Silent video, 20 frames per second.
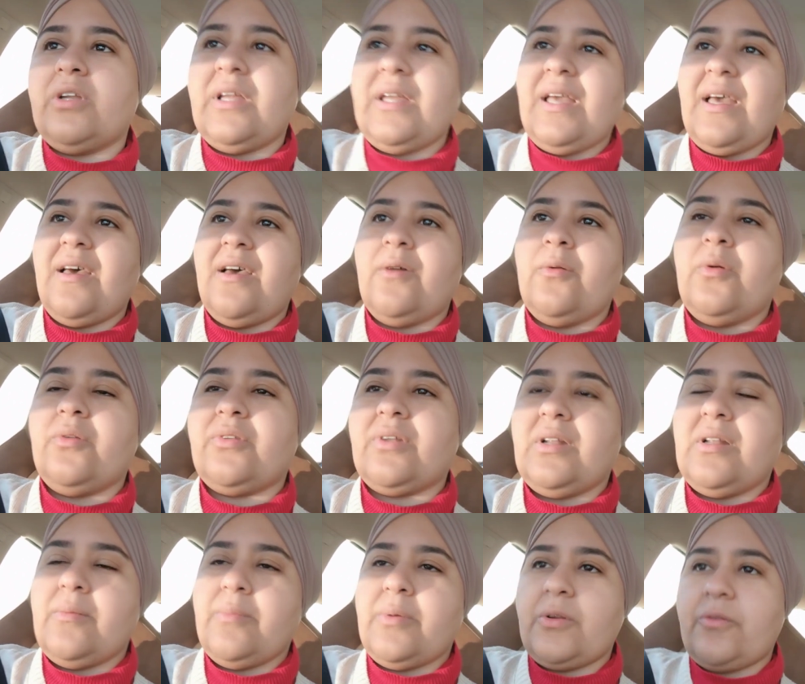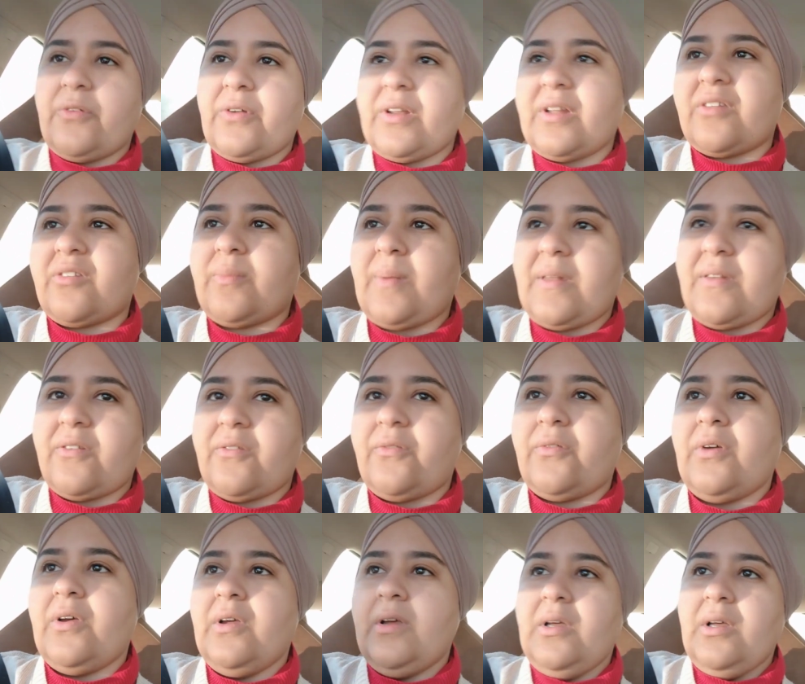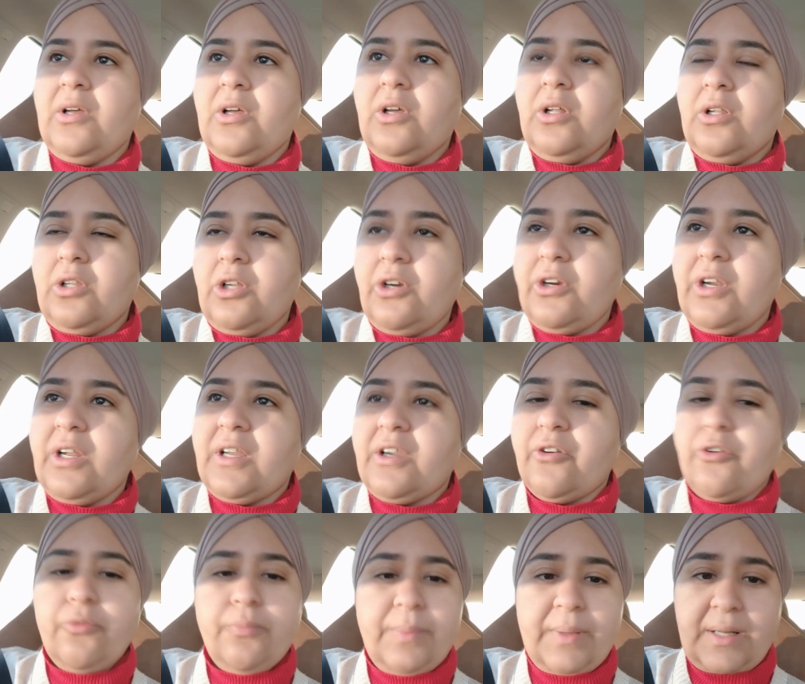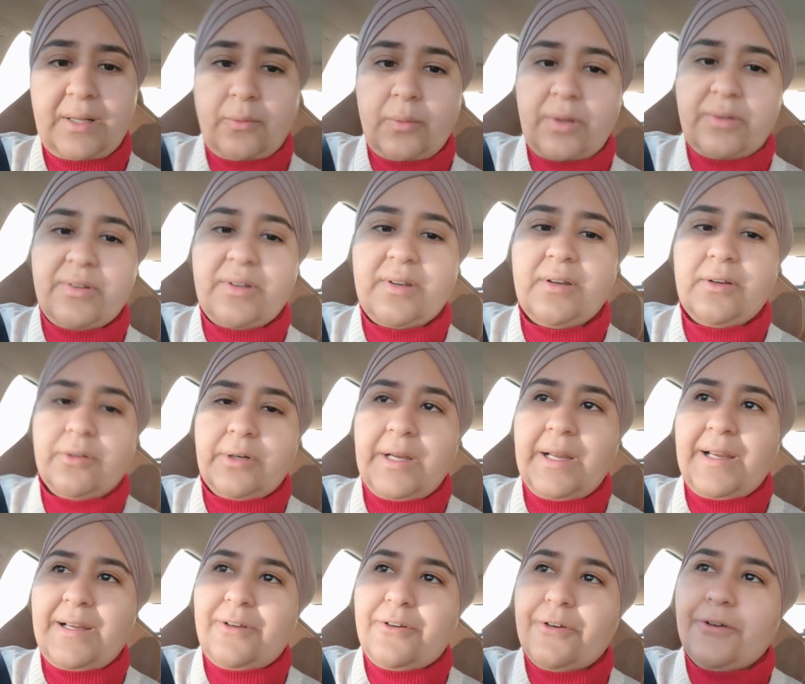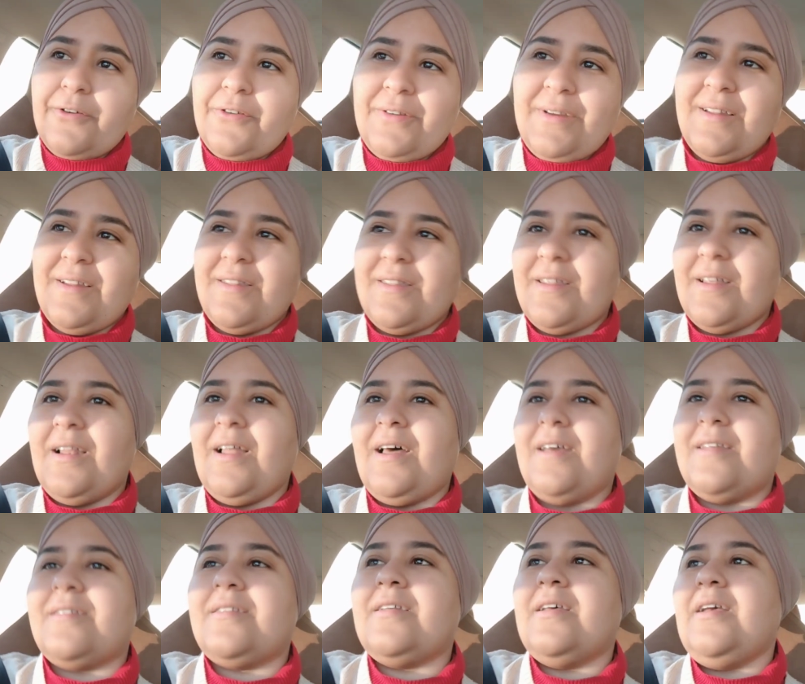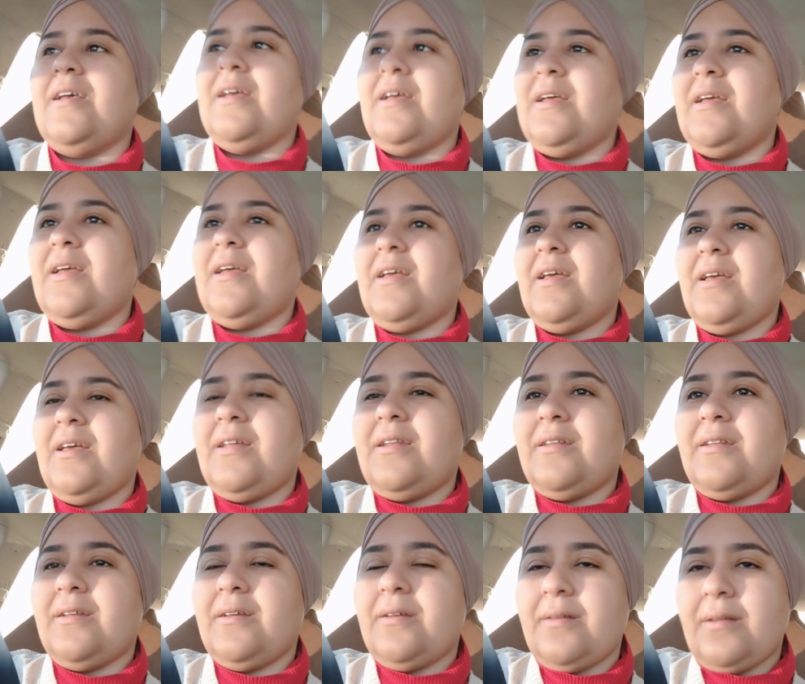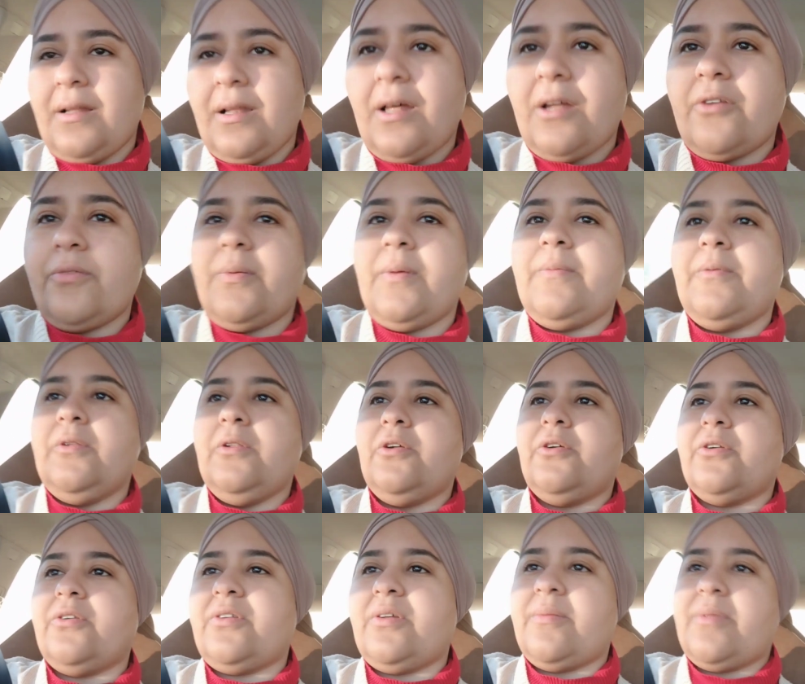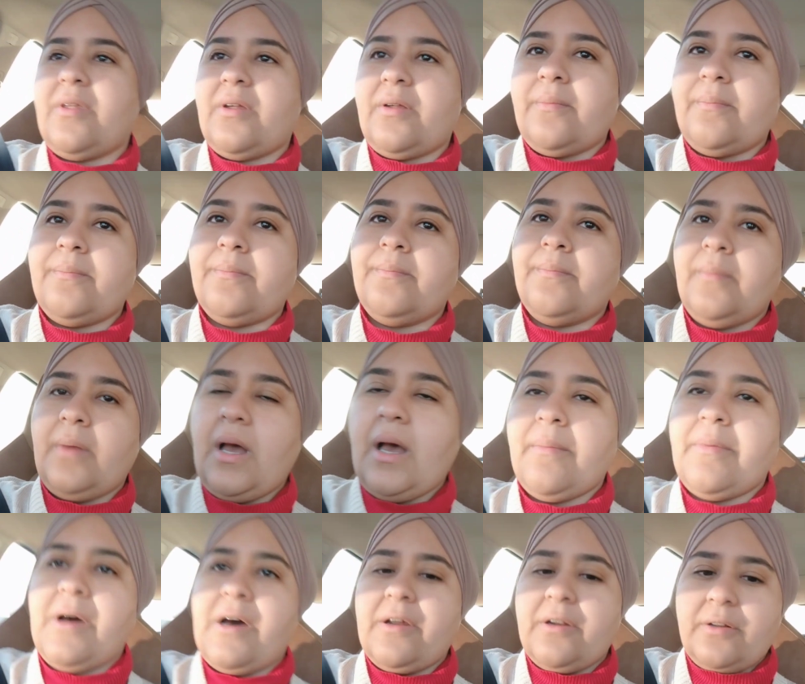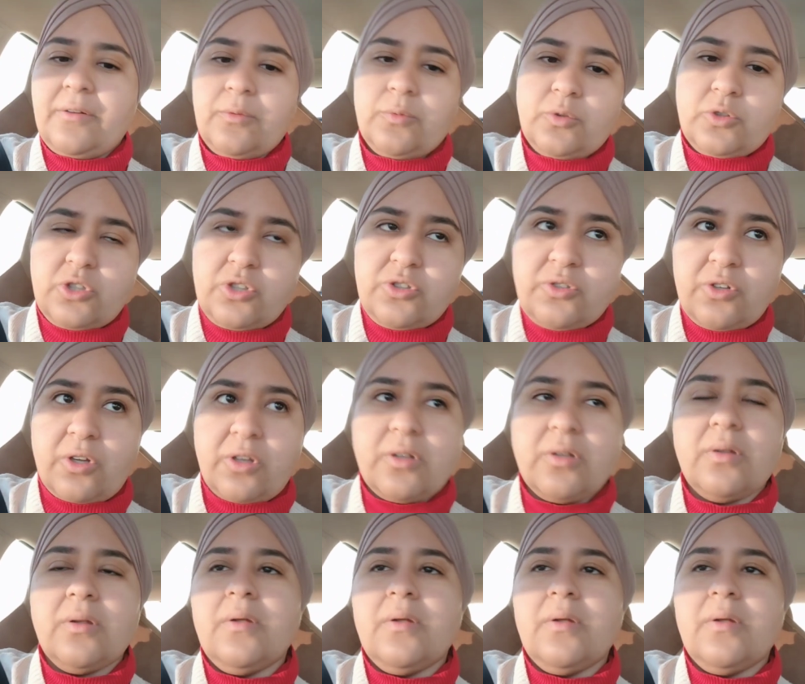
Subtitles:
Yeah, it was a little bit of an expensive learning curve, but it wasn't a learning curve nonetheless, and a lot of people learned something about it, which is good.